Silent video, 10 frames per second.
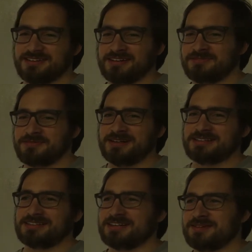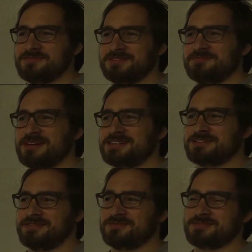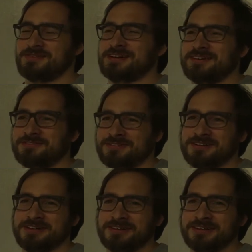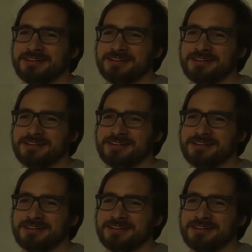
It runs a couple of Bash scripts one after another.